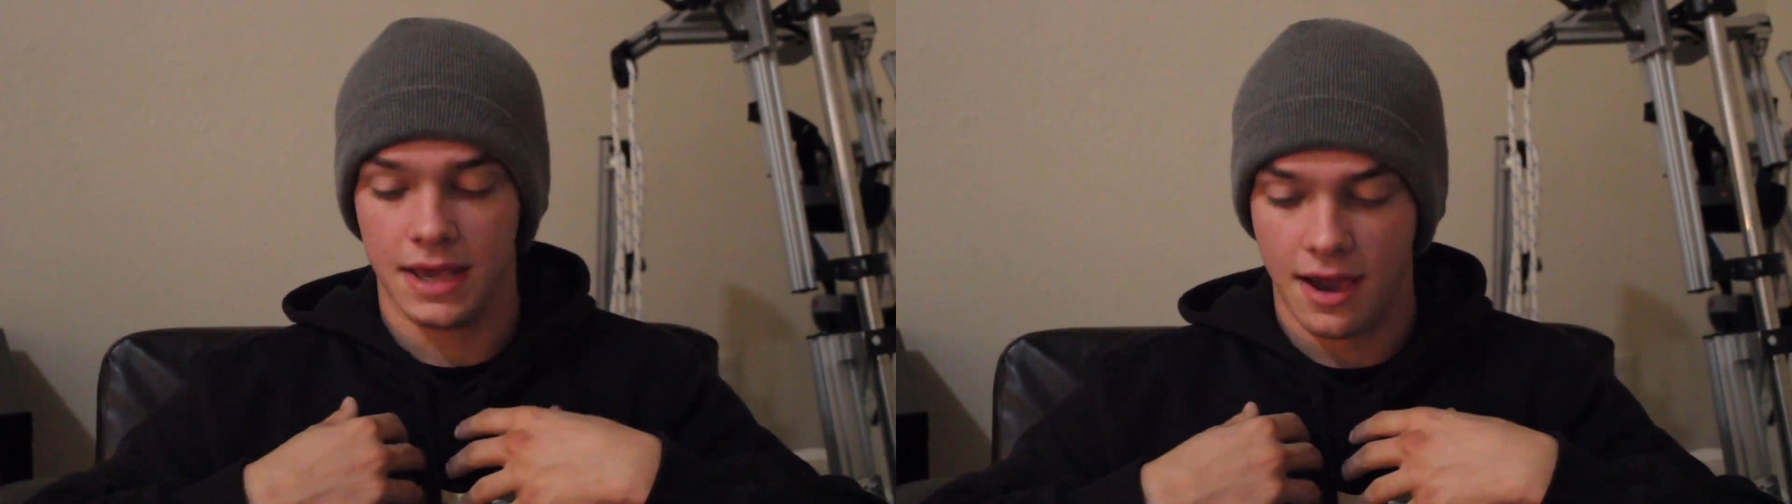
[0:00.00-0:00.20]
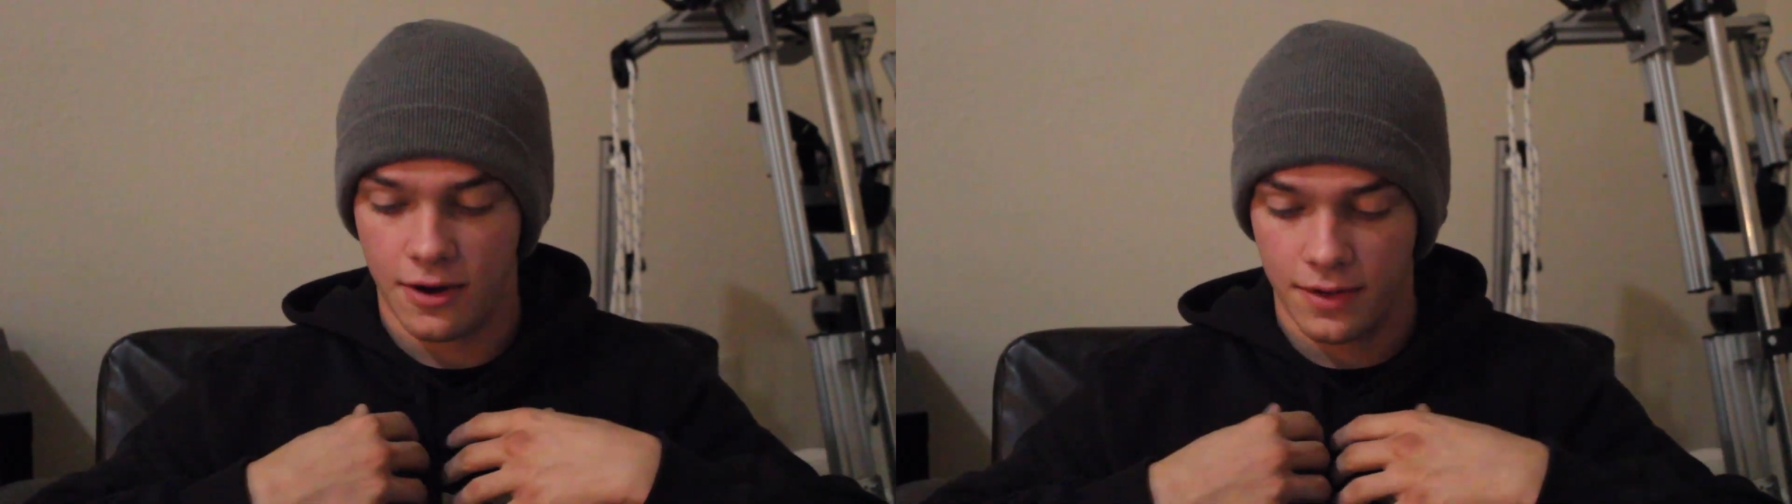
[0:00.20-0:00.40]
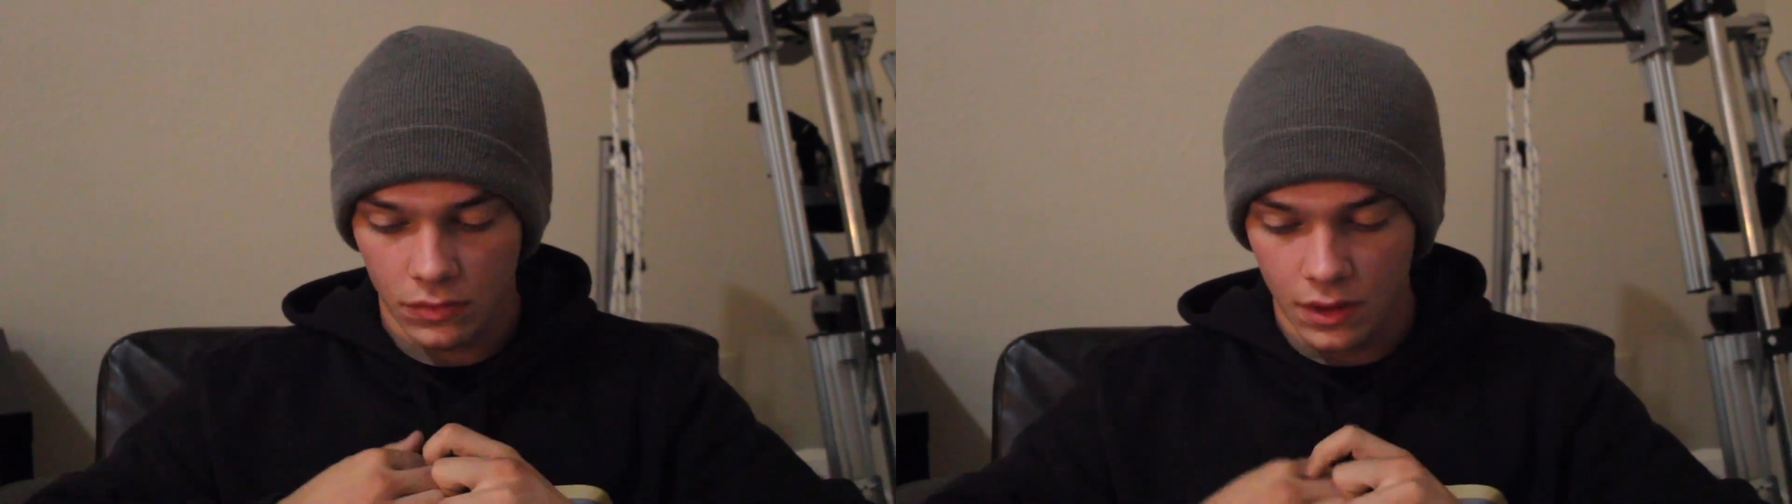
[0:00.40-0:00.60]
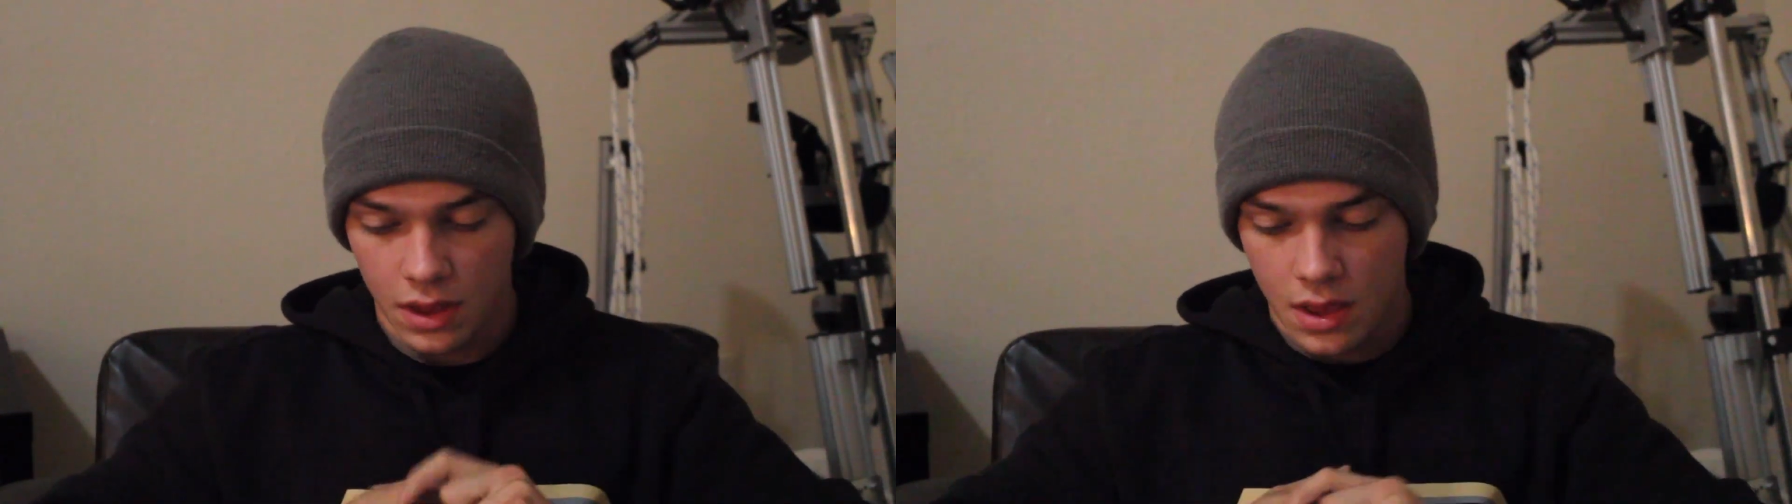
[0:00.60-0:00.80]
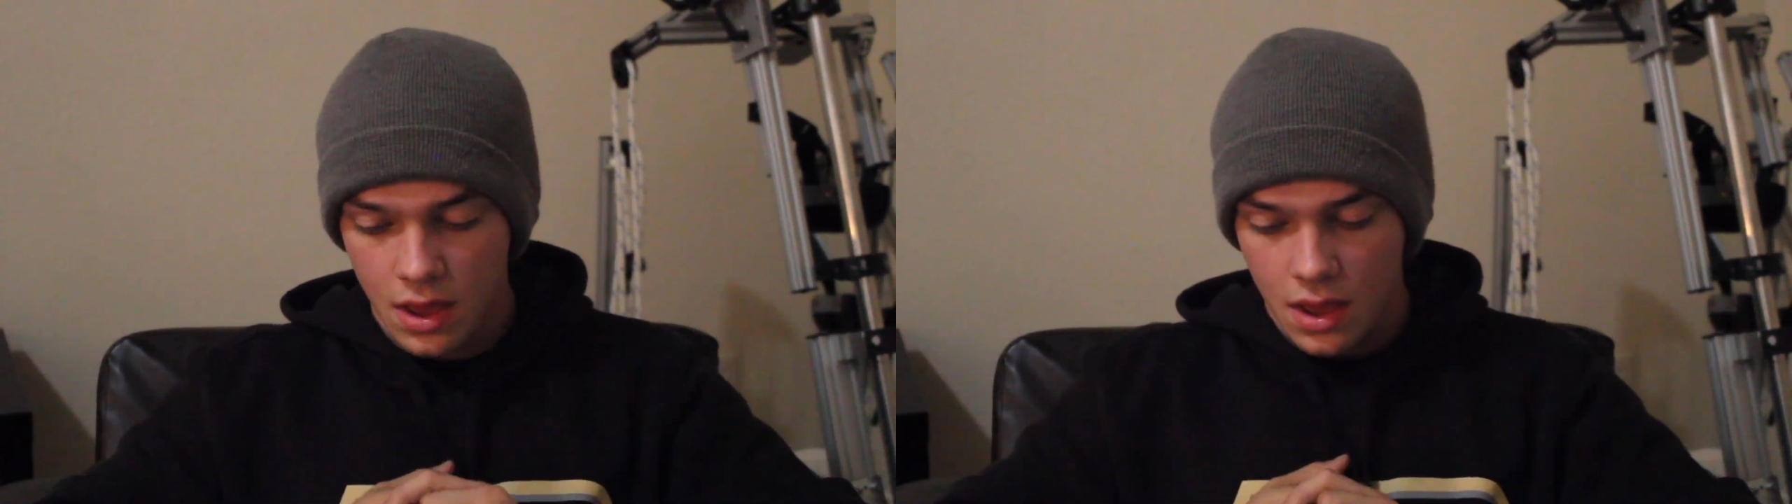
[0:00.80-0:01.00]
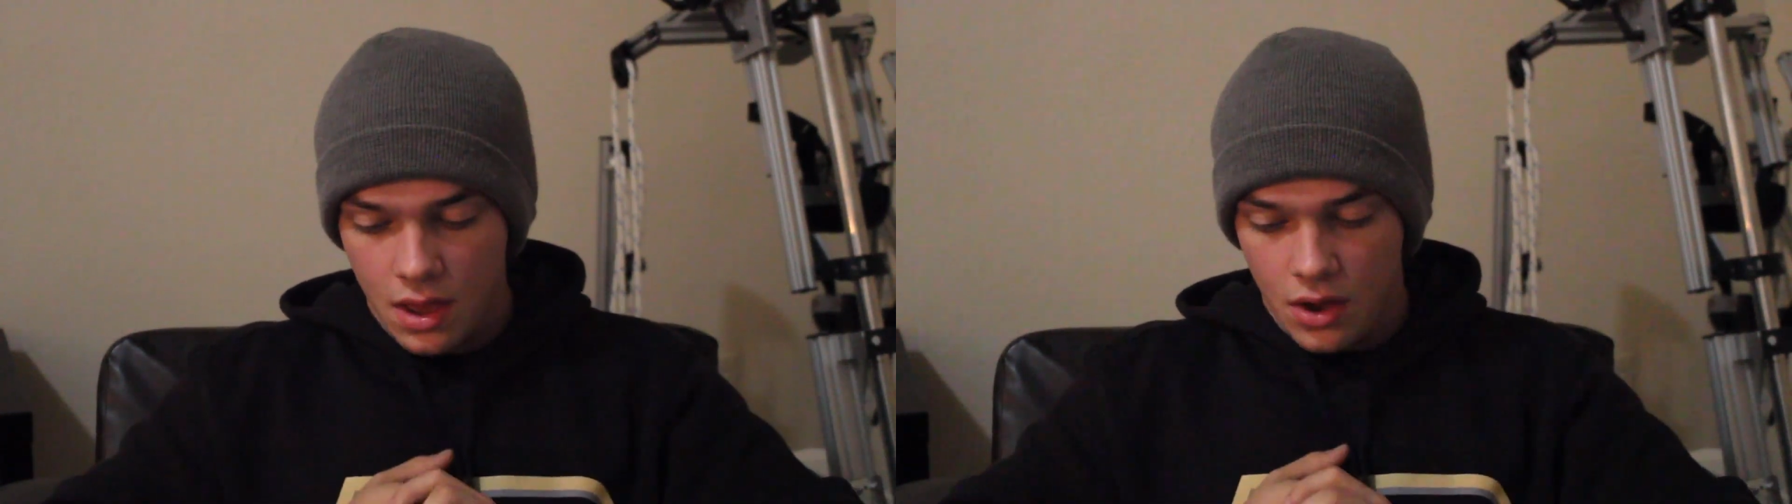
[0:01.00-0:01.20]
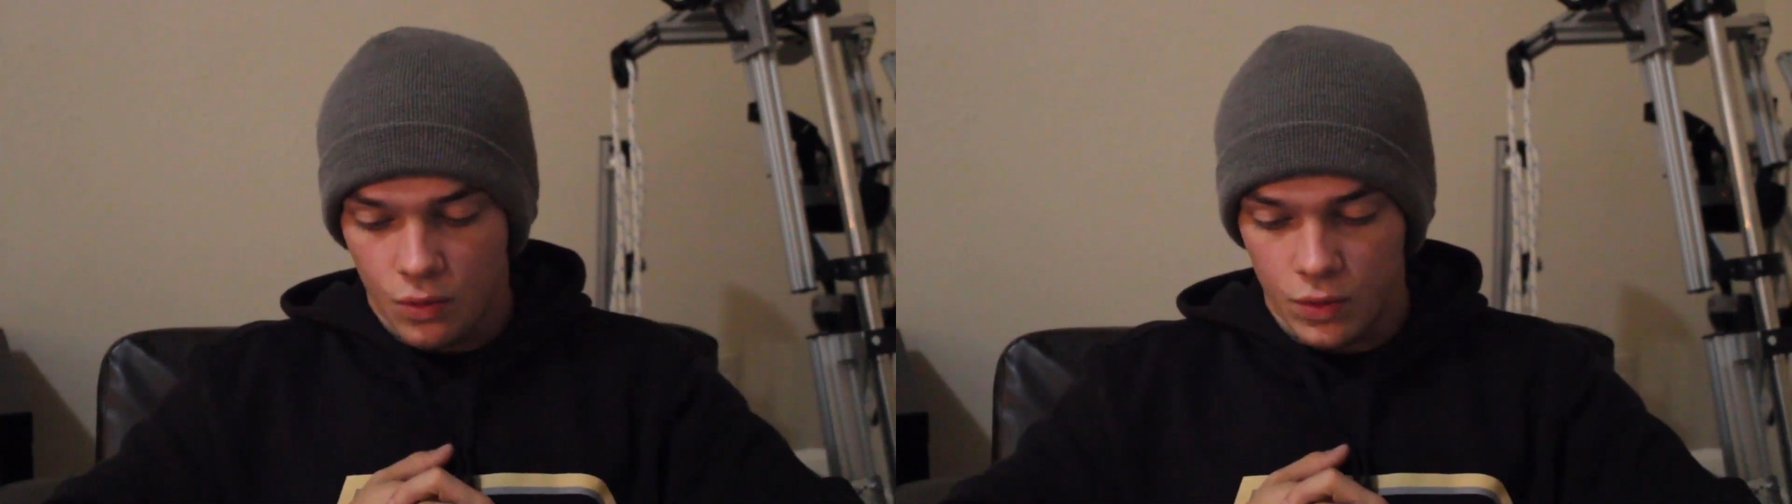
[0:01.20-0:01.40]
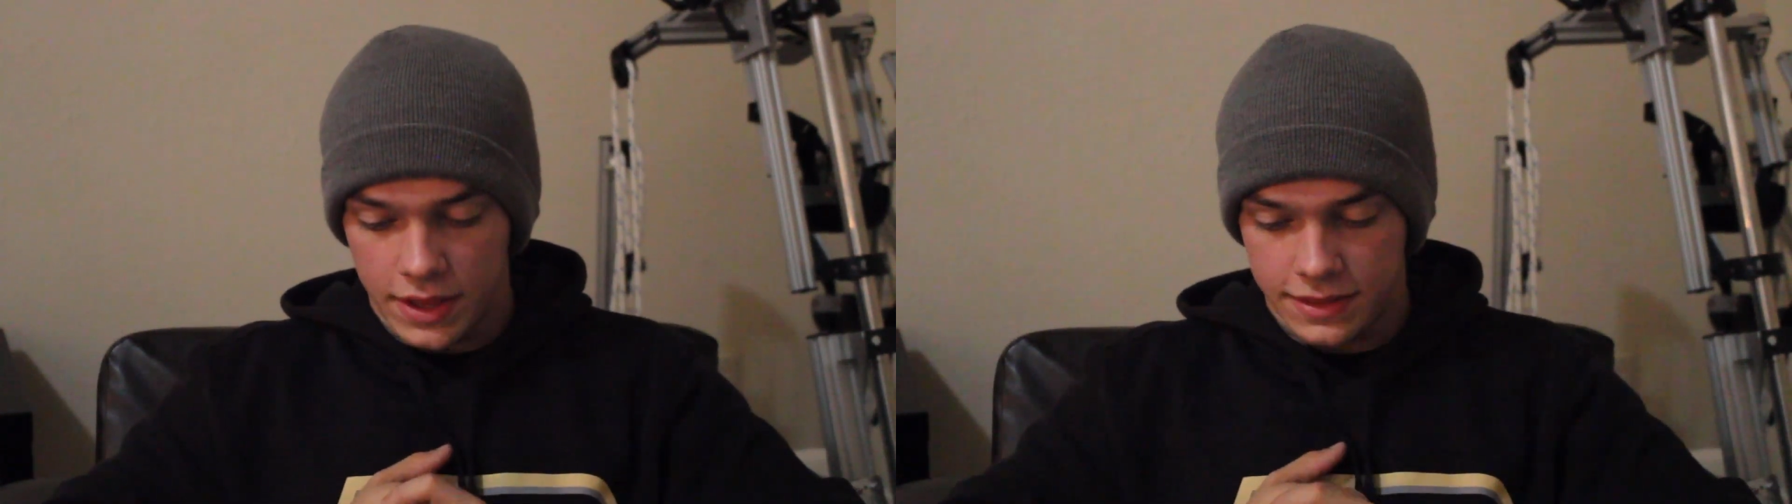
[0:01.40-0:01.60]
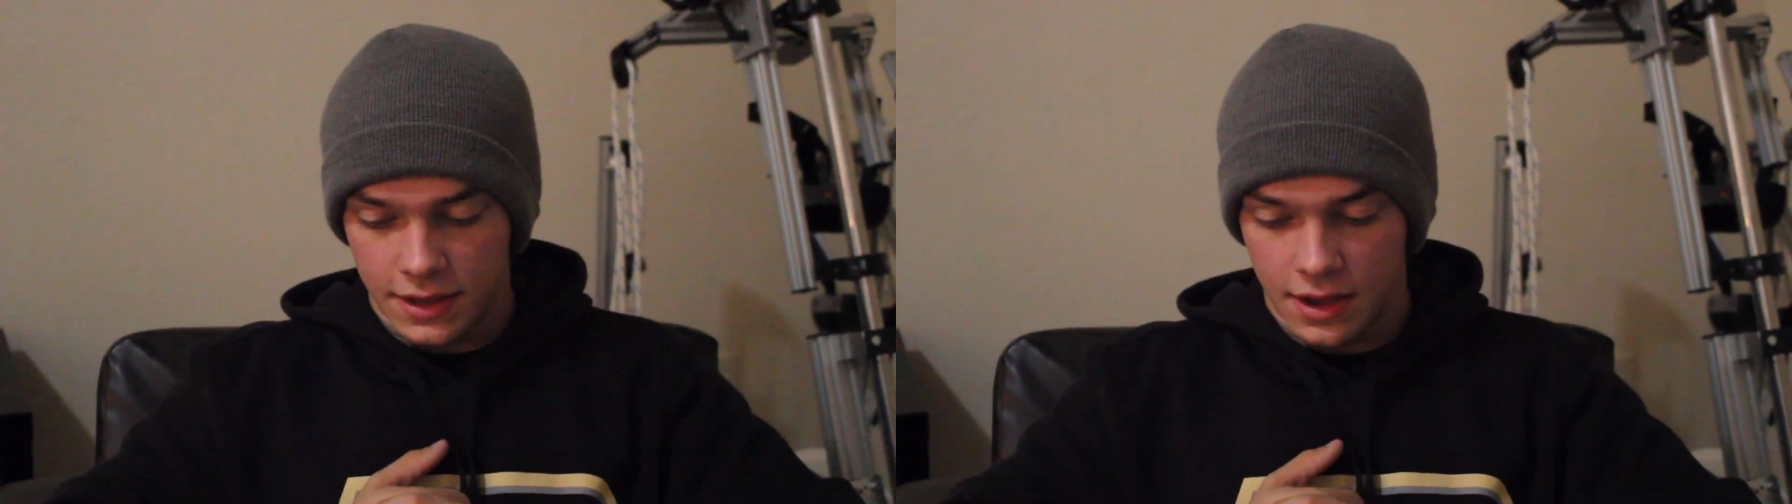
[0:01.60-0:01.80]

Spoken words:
out with